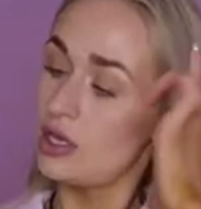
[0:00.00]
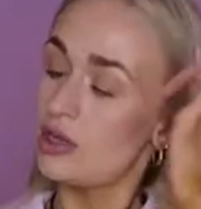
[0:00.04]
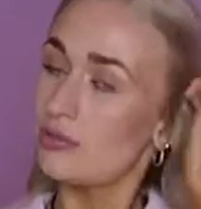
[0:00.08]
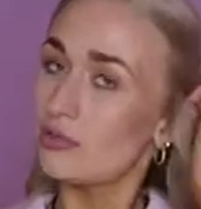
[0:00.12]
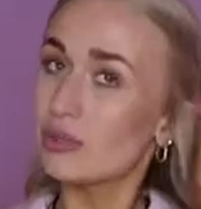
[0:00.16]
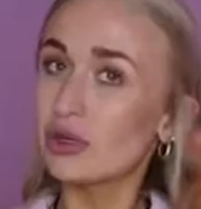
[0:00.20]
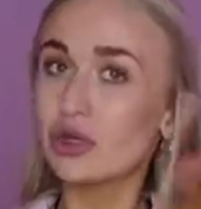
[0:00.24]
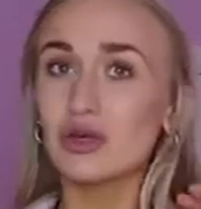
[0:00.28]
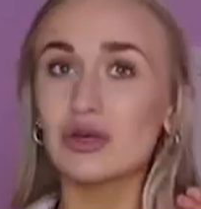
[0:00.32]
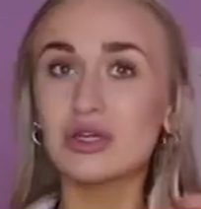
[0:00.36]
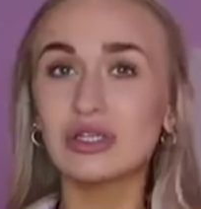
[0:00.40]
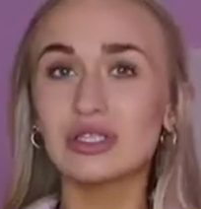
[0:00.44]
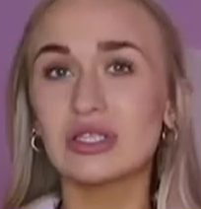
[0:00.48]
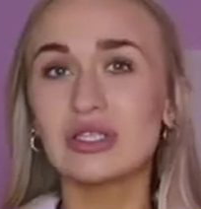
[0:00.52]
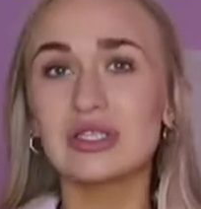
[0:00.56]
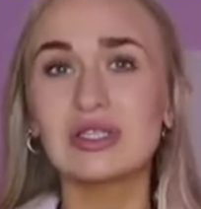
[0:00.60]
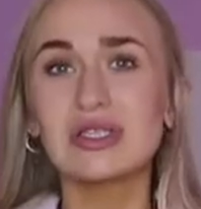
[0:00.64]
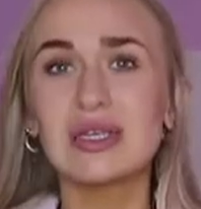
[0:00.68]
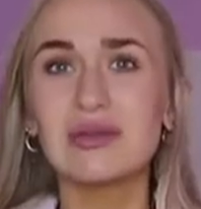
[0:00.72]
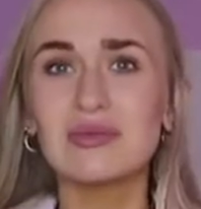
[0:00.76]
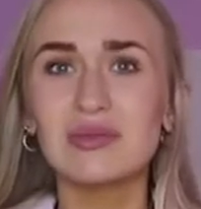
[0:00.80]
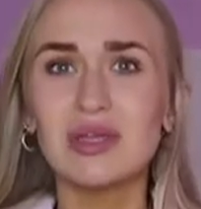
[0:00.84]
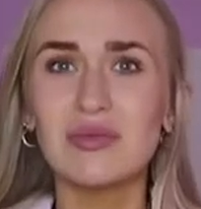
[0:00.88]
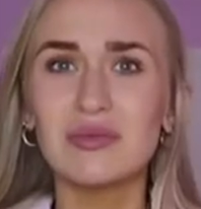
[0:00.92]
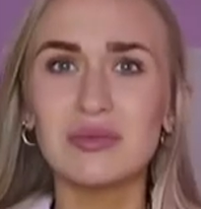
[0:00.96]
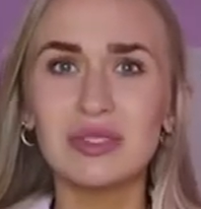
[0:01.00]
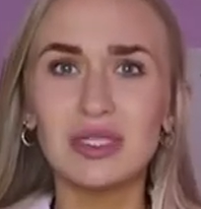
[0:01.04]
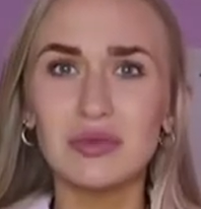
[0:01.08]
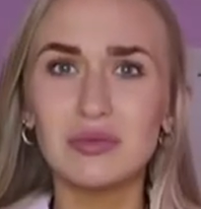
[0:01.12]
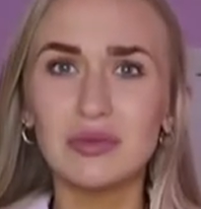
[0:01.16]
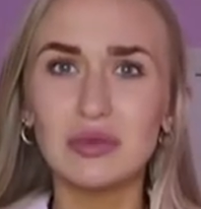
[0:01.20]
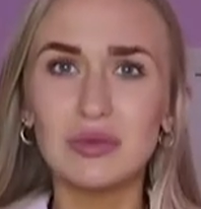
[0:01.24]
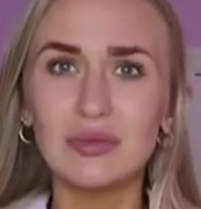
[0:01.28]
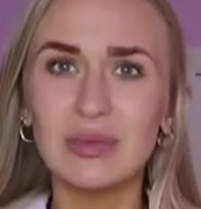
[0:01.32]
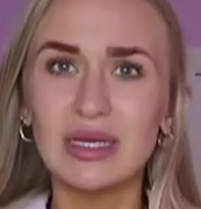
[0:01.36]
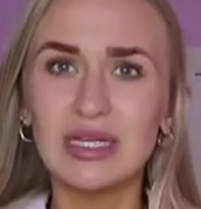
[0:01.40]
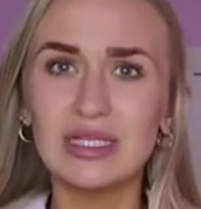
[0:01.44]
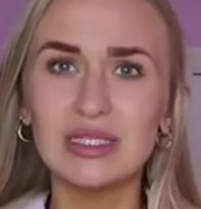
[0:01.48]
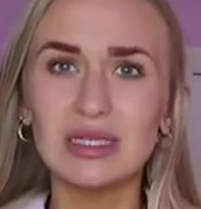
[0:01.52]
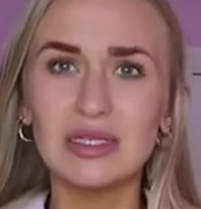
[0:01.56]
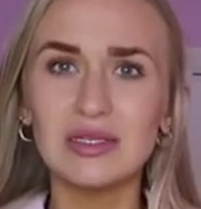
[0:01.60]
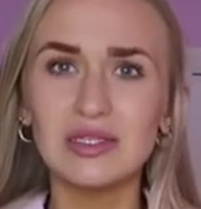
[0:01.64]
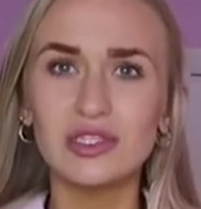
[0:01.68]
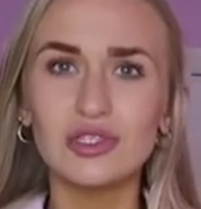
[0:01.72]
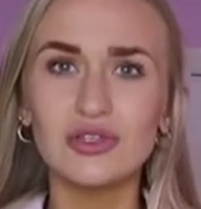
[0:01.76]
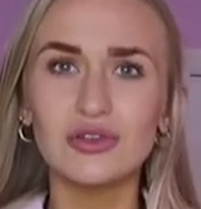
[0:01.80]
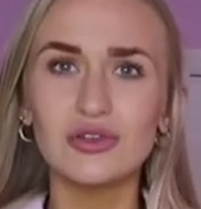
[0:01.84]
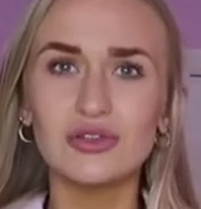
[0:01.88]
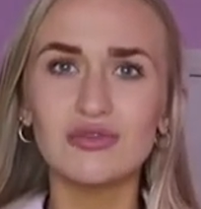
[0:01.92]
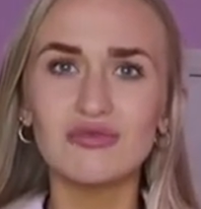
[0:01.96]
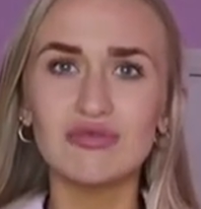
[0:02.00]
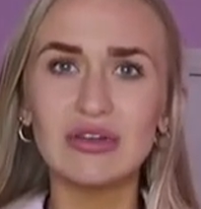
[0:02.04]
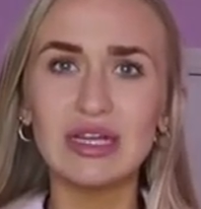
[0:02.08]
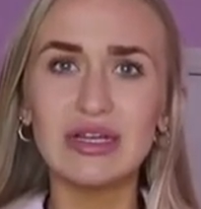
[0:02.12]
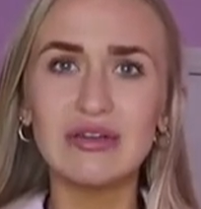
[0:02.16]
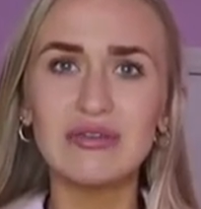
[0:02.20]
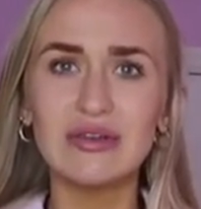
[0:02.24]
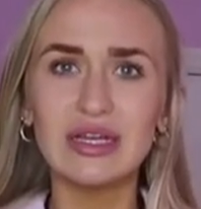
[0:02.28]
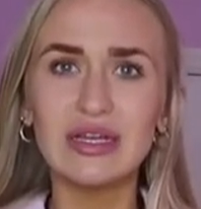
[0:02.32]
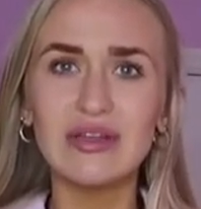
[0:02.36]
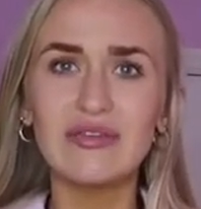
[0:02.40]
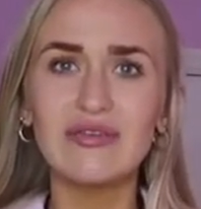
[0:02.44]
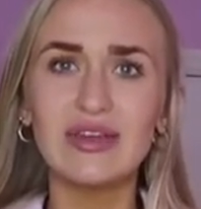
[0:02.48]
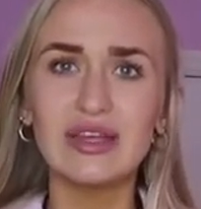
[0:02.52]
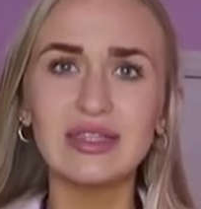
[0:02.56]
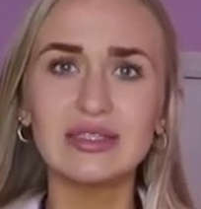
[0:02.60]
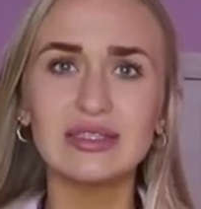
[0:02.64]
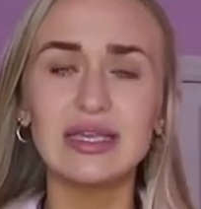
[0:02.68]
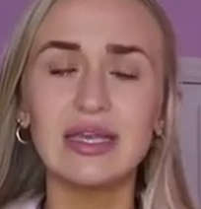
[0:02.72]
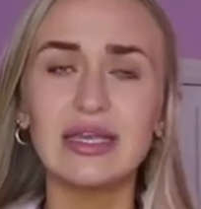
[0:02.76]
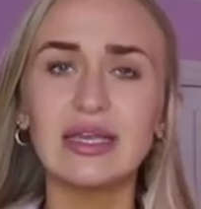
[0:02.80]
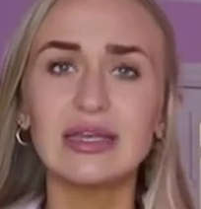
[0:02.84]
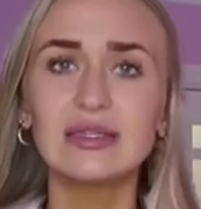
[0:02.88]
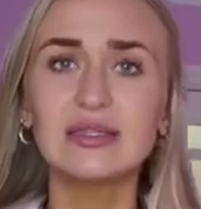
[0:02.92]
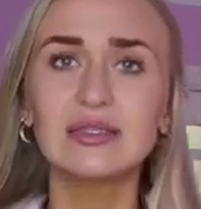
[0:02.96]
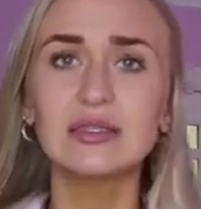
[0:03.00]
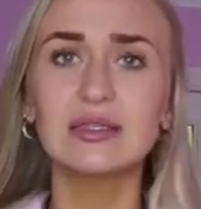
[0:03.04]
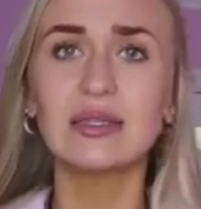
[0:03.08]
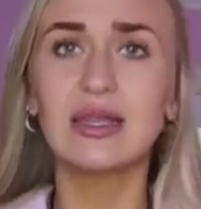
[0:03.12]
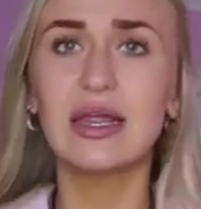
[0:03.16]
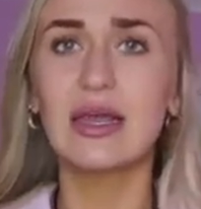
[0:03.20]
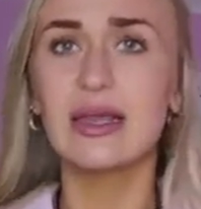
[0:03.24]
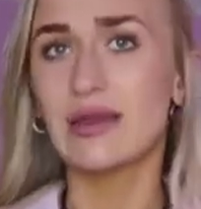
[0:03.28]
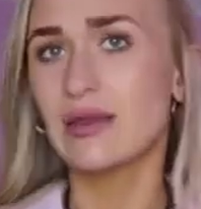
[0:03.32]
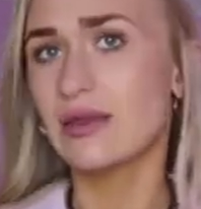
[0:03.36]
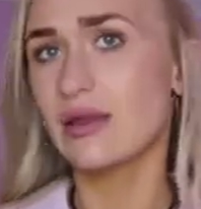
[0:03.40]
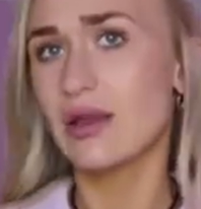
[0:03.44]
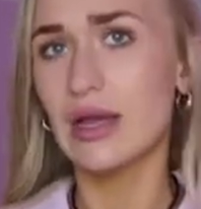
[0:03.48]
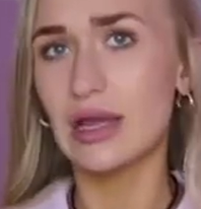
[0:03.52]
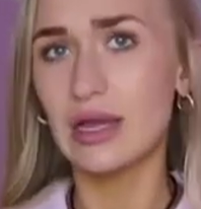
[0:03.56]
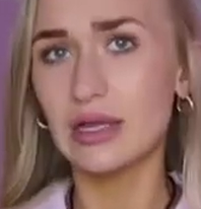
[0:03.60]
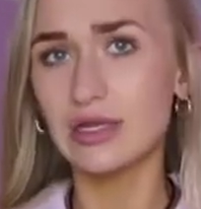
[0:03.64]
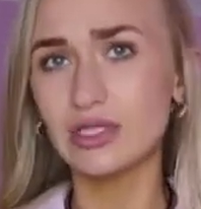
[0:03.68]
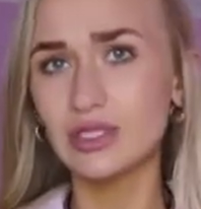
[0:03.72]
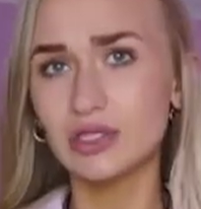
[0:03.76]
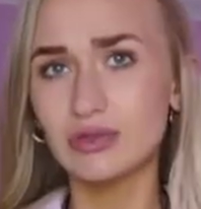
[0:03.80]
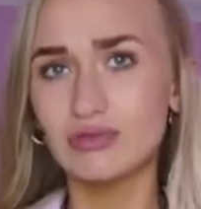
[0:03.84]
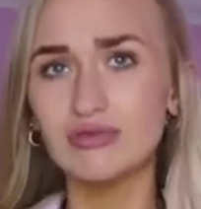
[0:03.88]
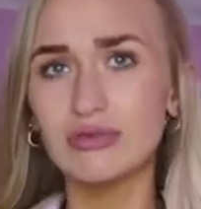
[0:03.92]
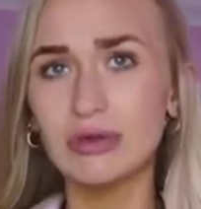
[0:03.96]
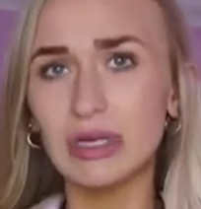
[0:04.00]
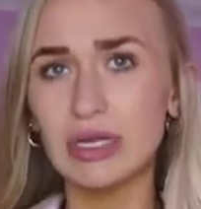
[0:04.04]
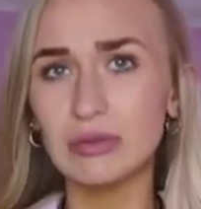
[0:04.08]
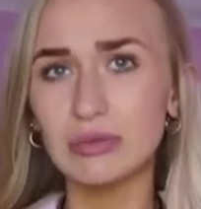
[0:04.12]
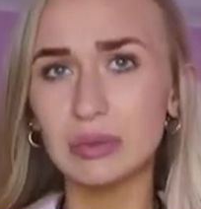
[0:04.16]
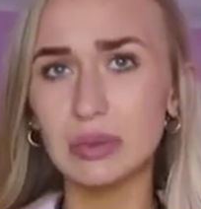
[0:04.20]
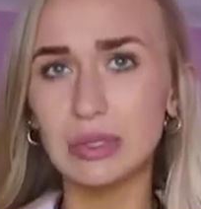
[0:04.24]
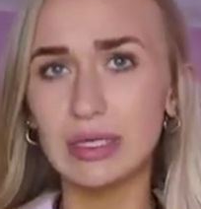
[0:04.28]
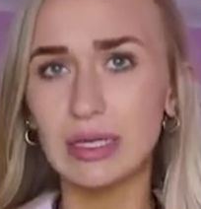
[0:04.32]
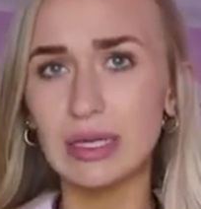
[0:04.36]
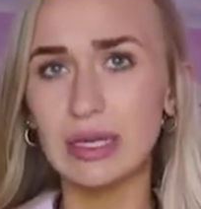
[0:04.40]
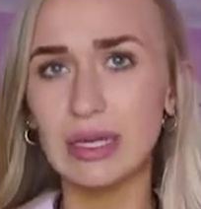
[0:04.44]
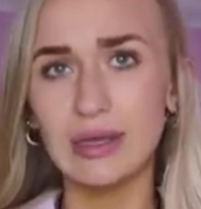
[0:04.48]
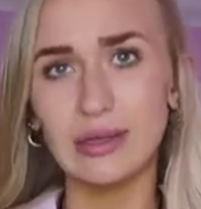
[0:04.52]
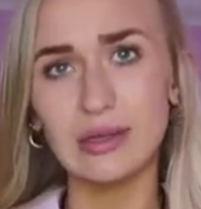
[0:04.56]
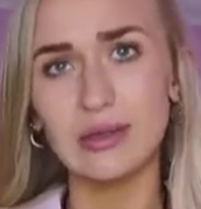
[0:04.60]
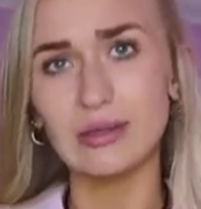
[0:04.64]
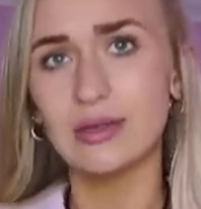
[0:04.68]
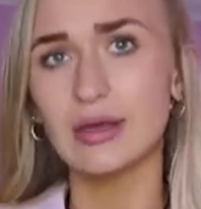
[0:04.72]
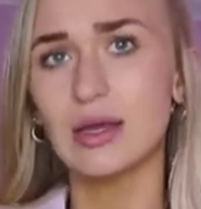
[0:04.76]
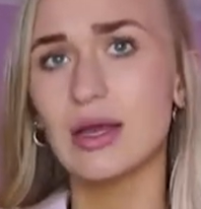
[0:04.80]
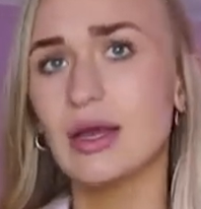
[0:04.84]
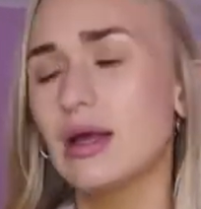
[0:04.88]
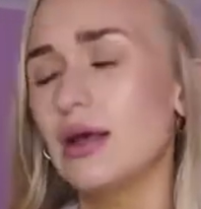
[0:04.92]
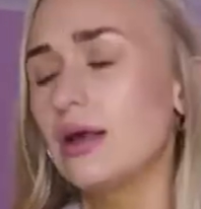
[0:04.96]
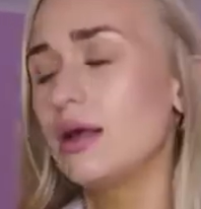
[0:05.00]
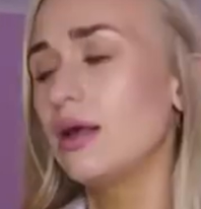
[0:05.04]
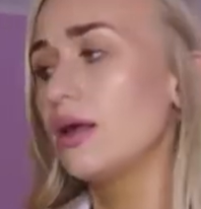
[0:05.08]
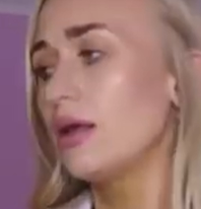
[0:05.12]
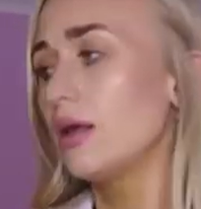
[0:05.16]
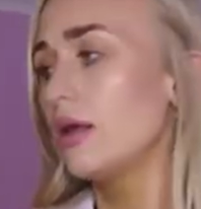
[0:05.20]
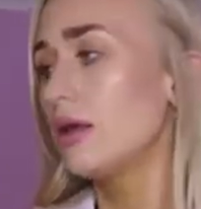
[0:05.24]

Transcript: because at the same time I don't want my shorts really really fitted like I just really wouldn't like that